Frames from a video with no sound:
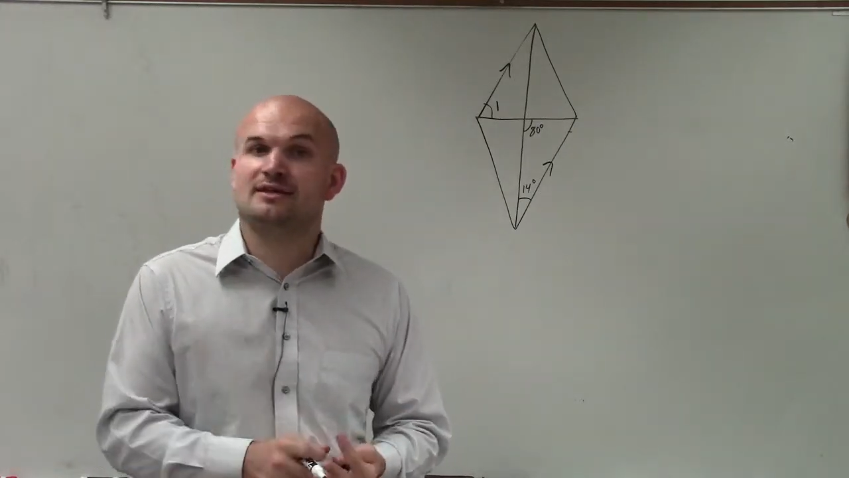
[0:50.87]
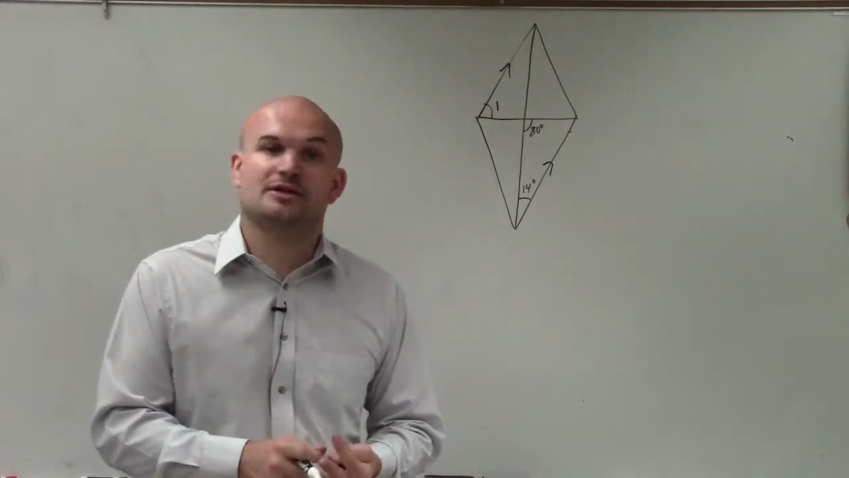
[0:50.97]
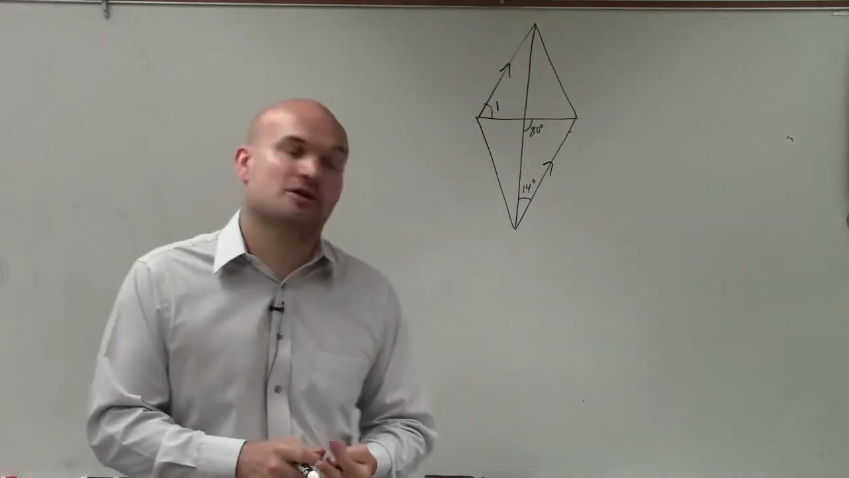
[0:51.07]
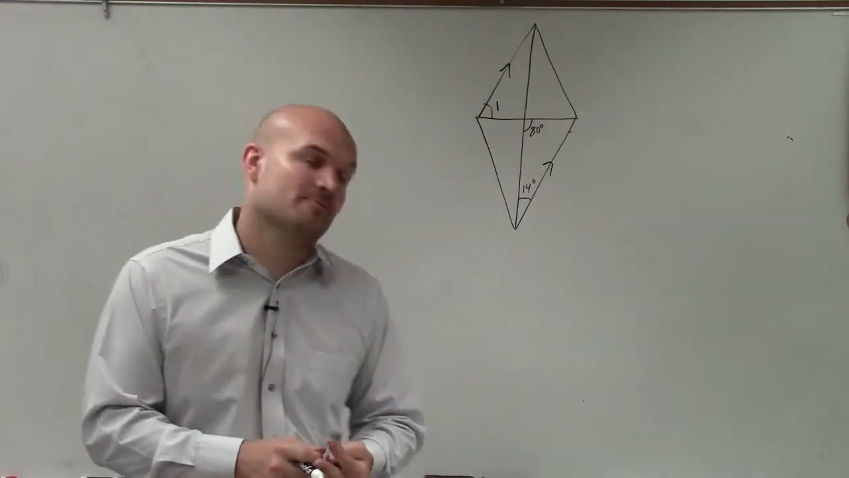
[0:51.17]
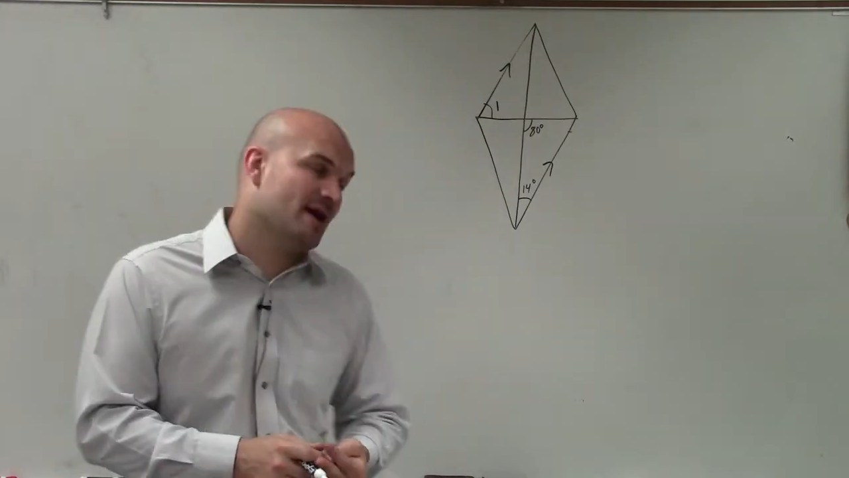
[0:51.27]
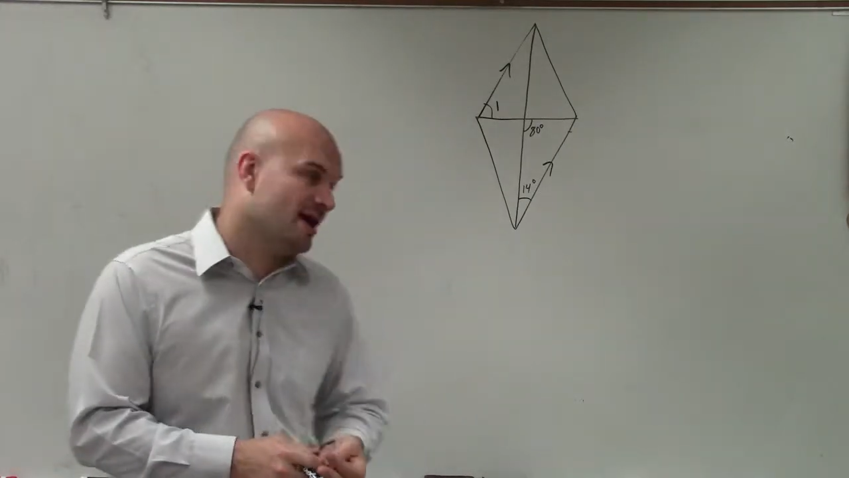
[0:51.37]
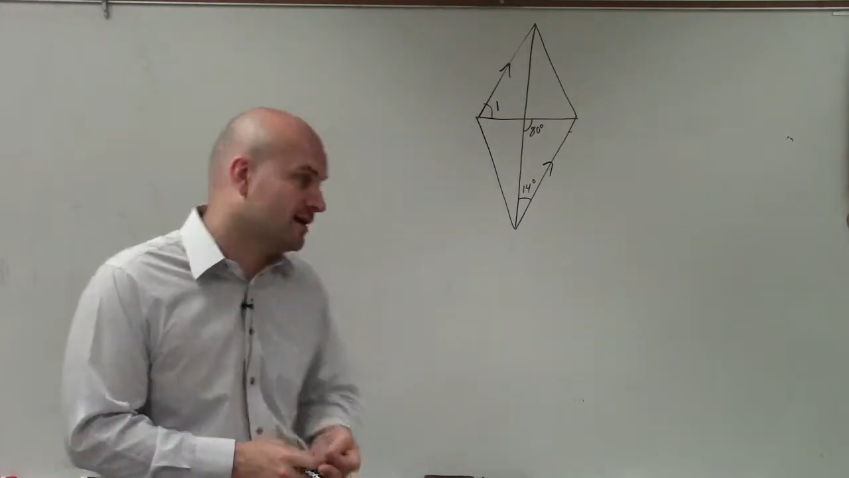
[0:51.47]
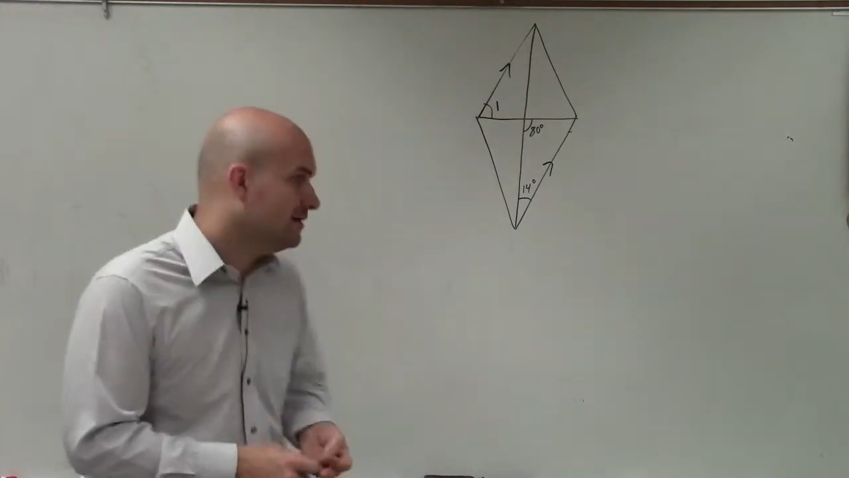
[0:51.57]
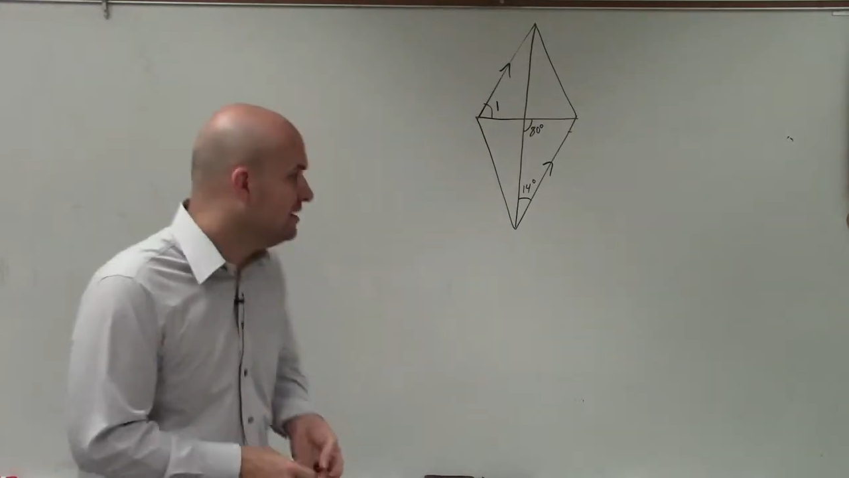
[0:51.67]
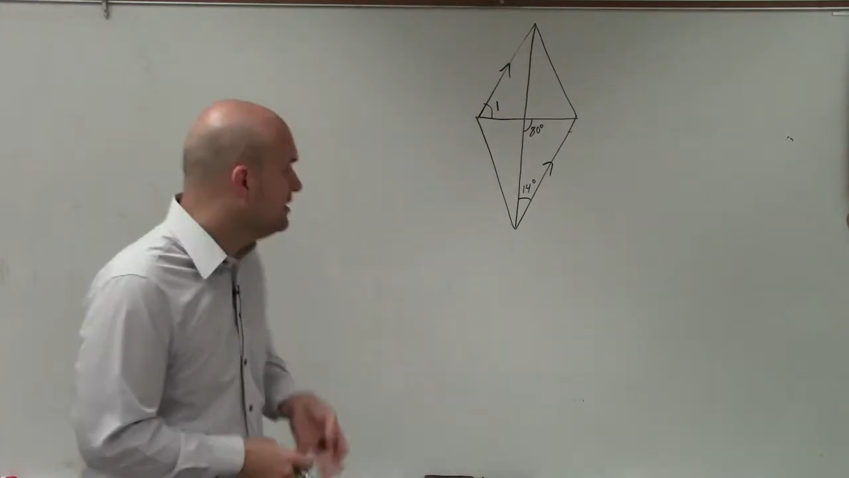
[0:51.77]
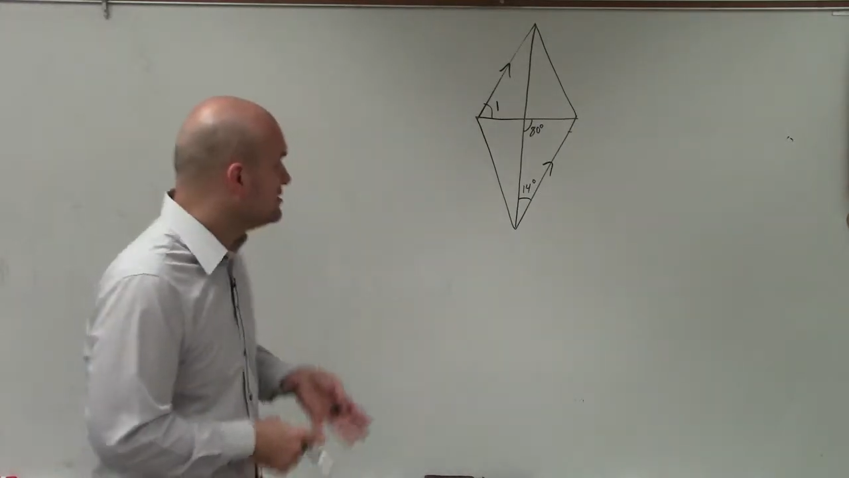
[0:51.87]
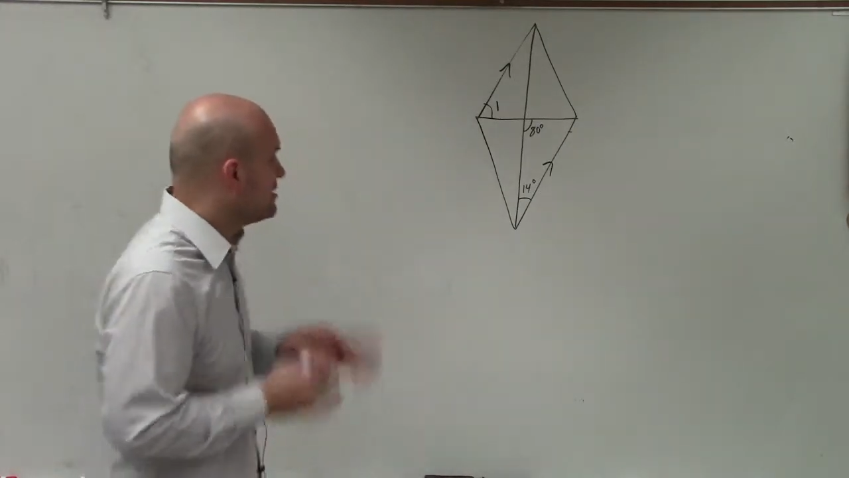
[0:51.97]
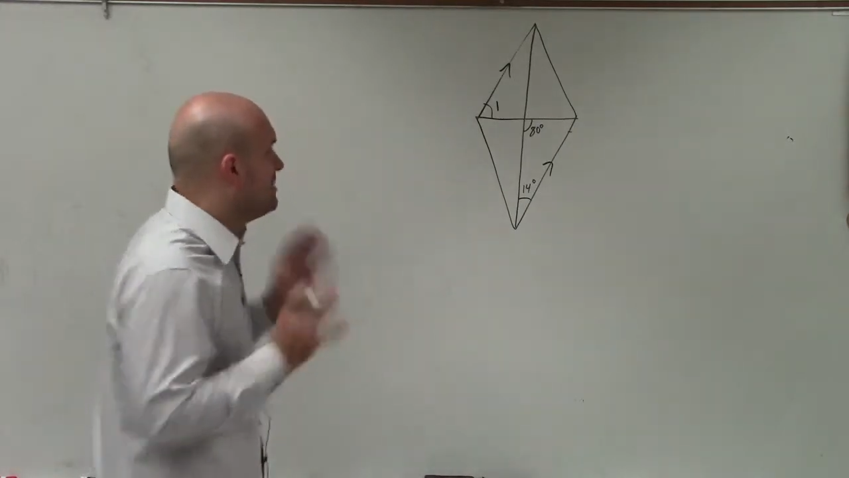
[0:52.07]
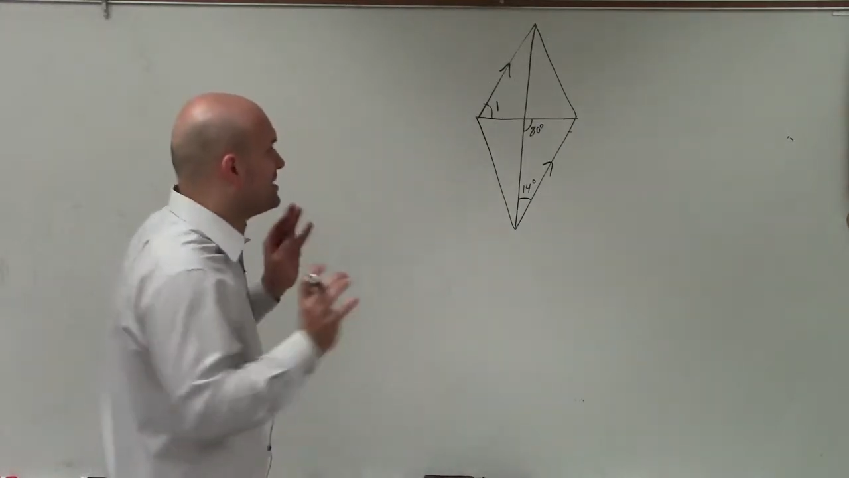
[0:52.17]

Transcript: linear pair. So I'm